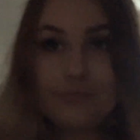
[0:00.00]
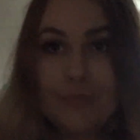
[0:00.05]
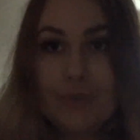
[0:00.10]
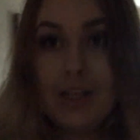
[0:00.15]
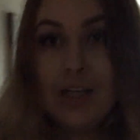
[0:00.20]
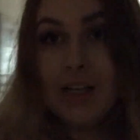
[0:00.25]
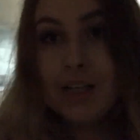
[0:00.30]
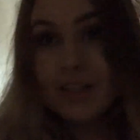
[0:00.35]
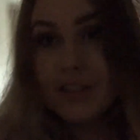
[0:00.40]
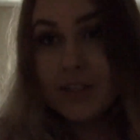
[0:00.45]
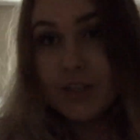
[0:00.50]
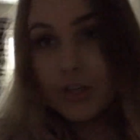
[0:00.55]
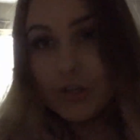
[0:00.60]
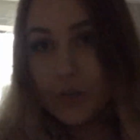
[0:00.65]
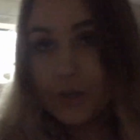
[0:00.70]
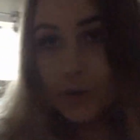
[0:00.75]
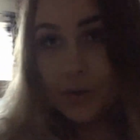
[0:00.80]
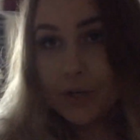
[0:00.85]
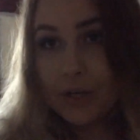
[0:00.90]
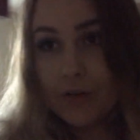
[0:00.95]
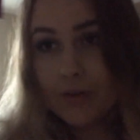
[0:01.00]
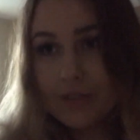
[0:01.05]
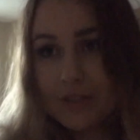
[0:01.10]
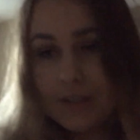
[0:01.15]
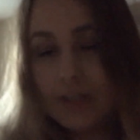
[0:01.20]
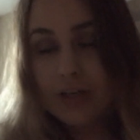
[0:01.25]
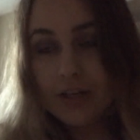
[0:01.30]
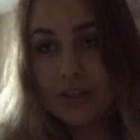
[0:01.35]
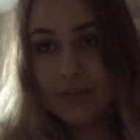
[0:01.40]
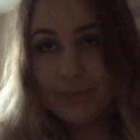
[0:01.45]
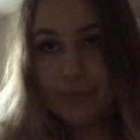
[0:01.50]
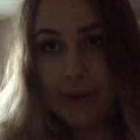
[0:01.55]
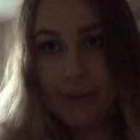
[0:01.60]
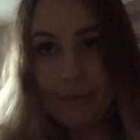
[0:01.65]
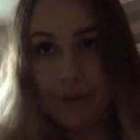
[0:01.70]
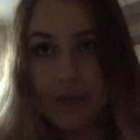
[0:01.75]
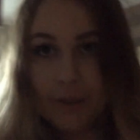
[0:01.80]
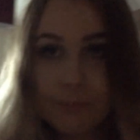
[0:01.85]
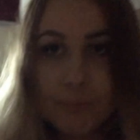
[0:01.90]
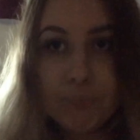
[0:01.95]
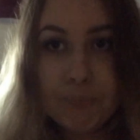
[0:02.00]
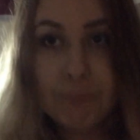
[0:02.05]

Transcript: Let's go downstairs maybe.